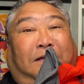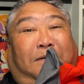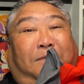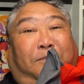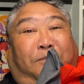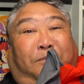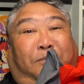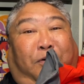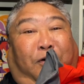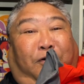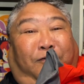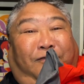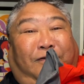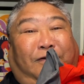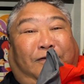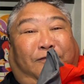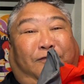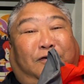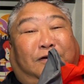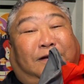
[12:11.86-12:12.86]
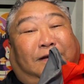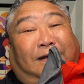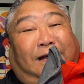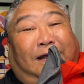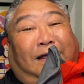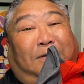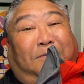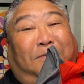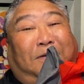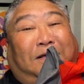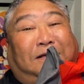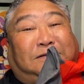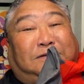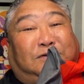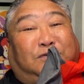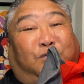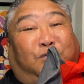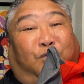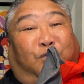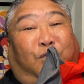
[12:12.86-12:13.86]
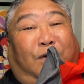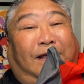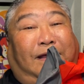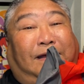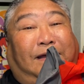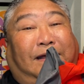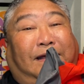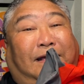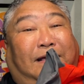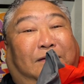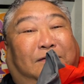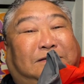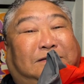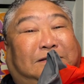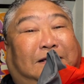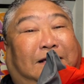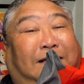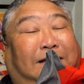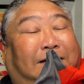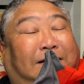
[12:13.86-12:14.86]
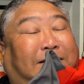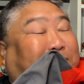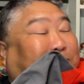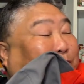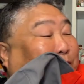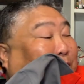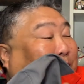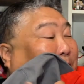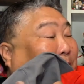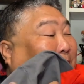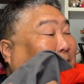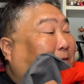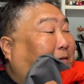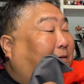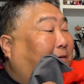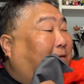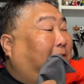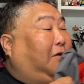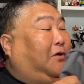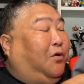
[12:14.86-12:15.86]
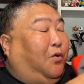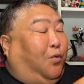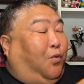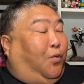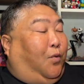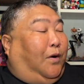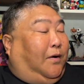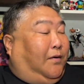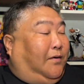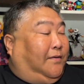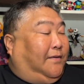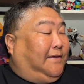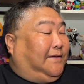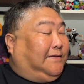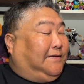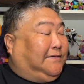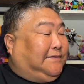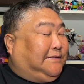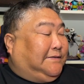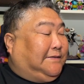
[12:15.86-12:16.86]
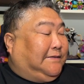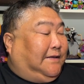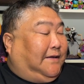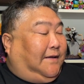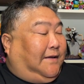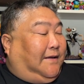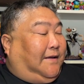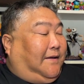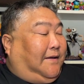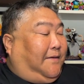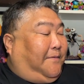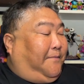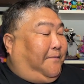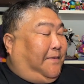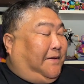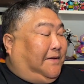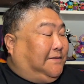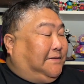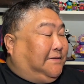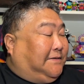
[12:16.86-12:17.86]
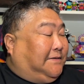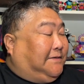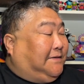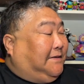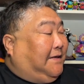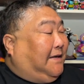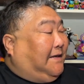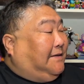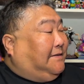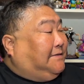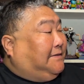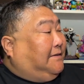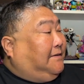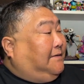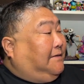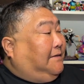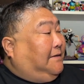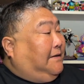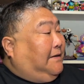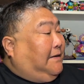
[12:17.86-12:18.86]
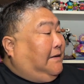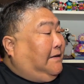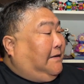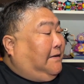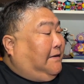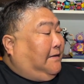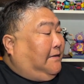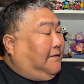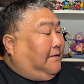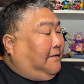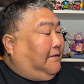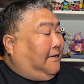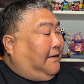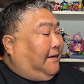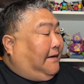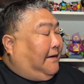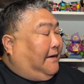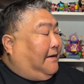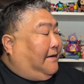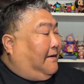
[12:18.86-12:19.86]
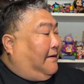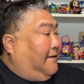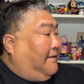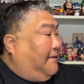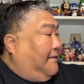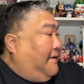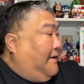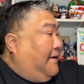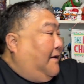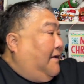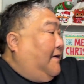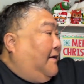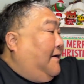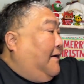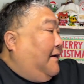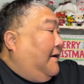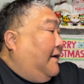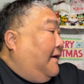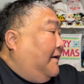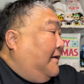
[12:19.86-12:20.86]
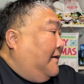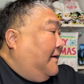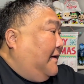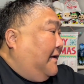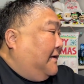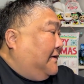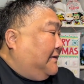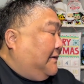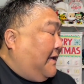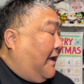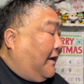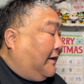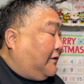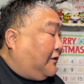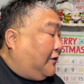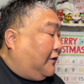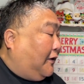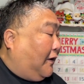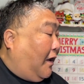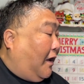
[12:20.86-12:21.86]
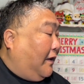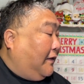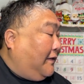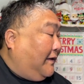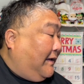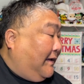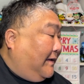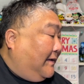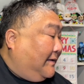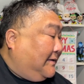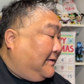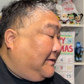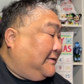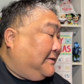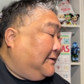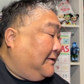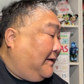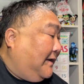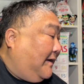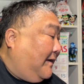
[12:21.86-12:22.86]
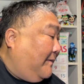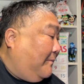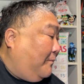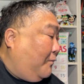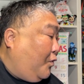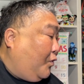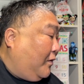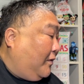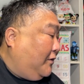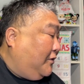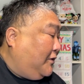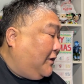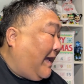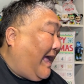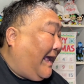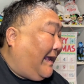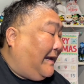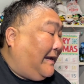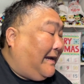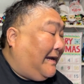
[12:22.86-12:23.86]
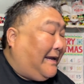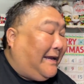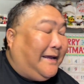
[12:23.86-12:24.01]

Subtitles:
perfect for today because it's raining outside, so I might wear this because it's nice and, like, it's not clothy, it's more jackety.